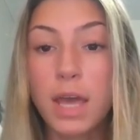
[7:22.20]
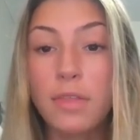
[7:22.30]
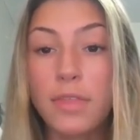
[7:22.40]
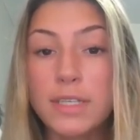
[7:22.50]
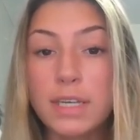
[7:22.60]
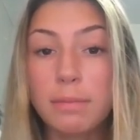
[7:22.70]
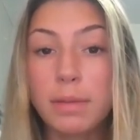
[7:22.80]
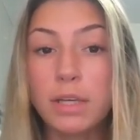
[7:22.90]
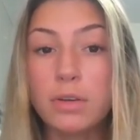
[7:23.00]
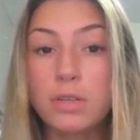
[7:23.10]
This can be
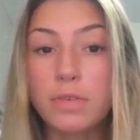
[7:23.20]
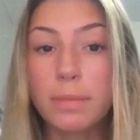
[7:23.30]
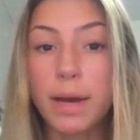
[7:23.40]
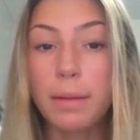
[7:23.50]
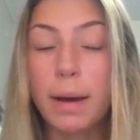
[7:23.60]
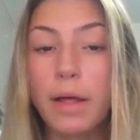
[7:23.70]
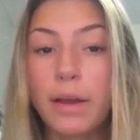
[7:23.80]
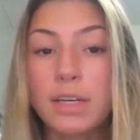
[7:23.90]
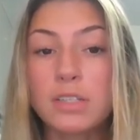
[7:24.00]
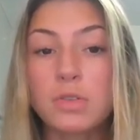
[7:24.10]
used for
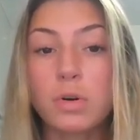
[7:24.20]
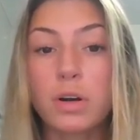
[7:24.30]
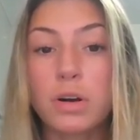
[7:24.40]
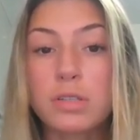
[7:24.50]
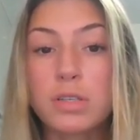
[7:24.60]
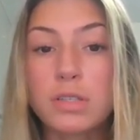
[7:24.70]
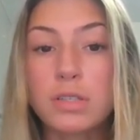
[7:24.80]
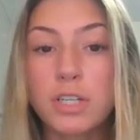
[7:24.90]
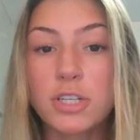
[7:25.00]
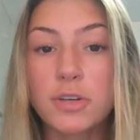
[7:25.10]
metabolic disorders
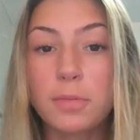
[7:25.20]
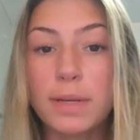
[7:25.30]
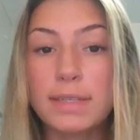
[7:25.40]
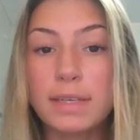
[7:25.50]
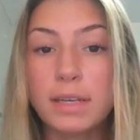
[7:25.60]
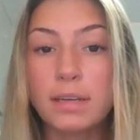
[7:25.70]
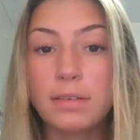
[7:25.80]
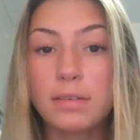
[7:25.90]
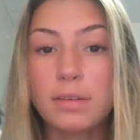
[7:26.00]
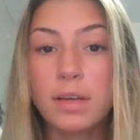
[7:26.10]
such as obesity,
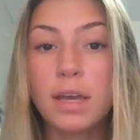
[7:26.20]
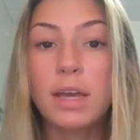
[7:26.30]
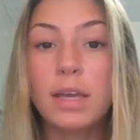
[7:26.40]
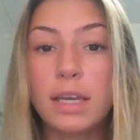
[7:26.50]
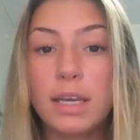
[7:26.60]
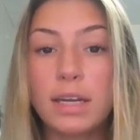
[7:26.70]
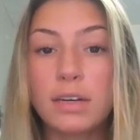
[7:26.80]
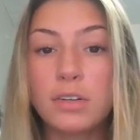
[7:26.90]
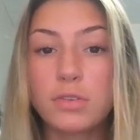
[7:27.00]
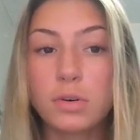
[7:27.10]
eating
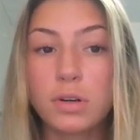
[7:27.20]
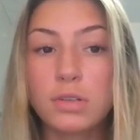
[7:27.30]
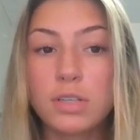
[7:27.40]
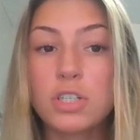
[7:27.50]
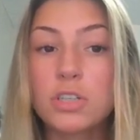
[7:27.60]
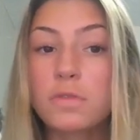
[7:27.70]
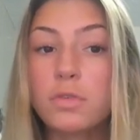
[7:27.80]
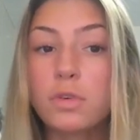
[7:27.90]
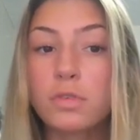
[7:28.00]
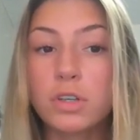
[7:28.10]
disorders such as
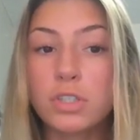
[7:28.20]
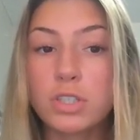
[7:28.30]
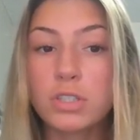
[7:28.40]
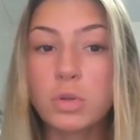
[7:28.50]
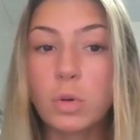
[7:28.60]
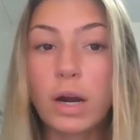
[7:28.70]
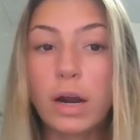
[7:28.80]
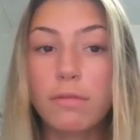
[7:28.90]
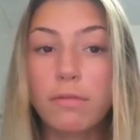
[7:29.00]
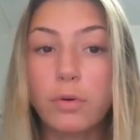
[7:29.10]
food aversions or
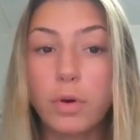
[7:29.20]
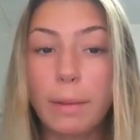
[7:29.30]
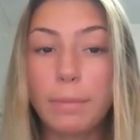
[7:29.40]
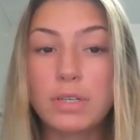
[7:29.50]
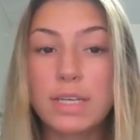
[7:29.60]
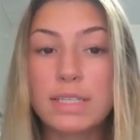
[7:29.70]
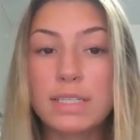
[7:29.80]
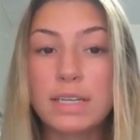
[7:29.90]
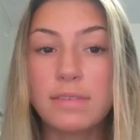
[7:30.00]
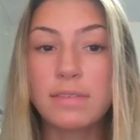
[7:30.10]
food
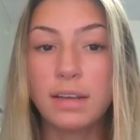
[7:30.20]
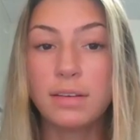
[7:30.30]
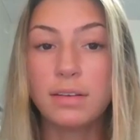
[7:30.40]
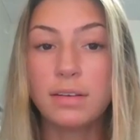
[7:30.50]
hypersensitivity,